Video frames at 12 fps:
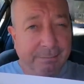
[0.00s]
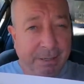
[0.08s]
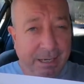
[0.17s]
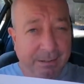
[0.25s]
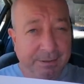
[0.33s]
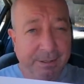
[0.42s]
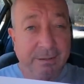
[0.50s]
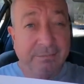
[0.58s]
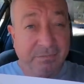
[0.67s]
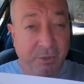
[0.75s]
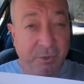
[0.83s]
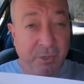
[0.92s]

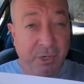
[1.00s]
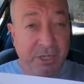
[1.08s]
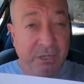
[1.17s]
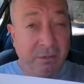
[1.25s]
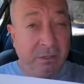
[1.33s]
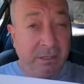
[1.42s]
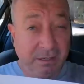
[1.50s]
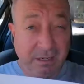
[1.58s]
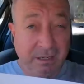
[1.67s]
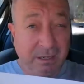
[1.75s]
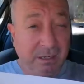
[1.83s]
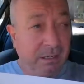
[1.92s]
$2.99.
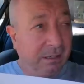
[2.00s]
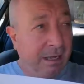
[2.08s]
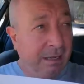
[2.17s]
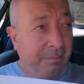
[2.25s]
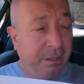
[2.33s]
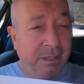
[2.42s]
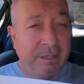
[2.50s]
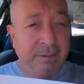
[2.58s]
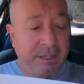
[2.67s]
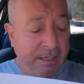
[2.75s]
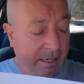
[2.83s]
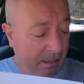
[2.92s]
Can't believe
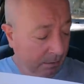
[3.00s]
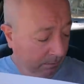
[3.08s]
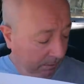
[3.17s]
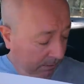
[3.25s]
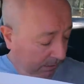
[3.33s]
it. Now,